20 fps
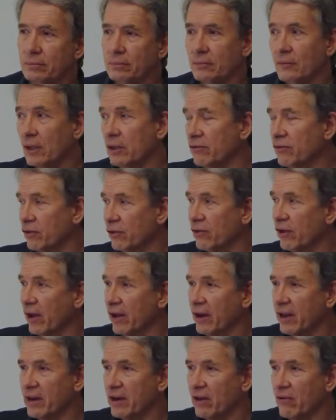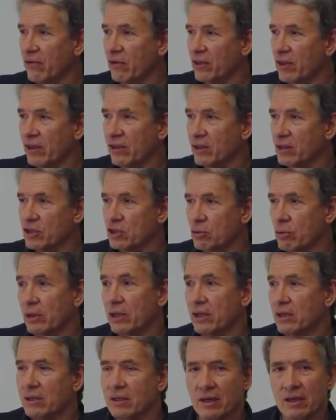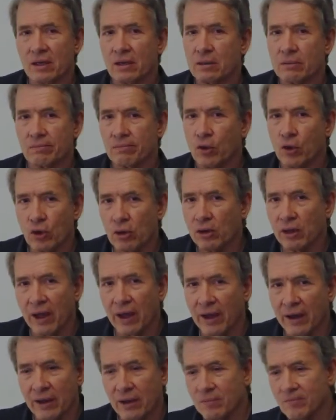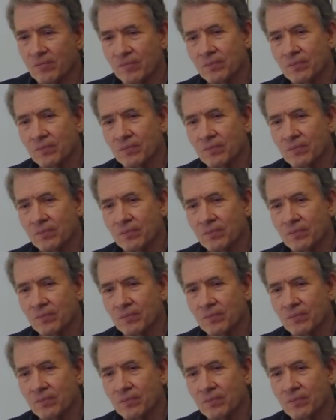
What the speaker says: If you've got to eat everything that's sweet, then good luck.